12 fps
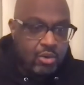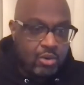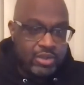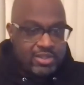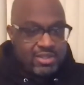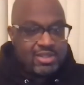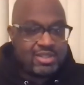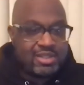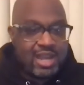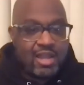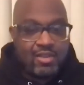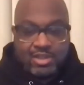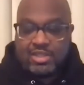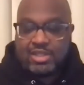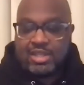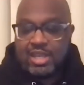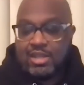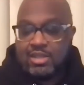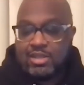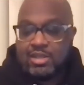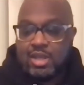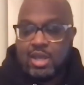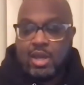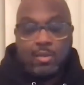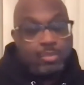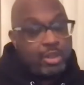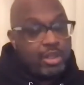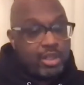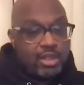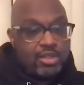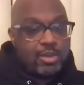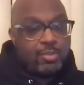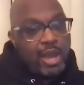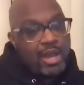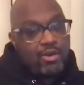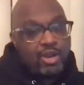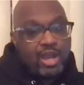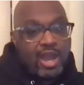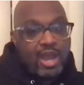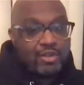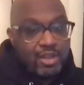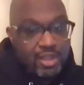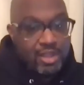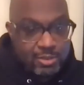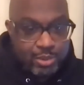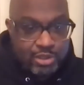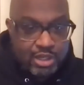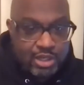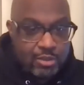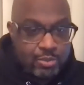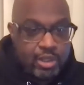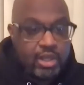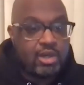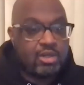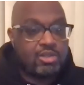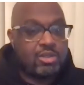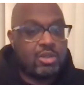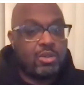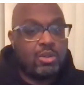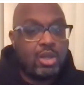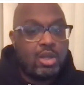or this is the style, this kid's abilities are patterning after this particular player. So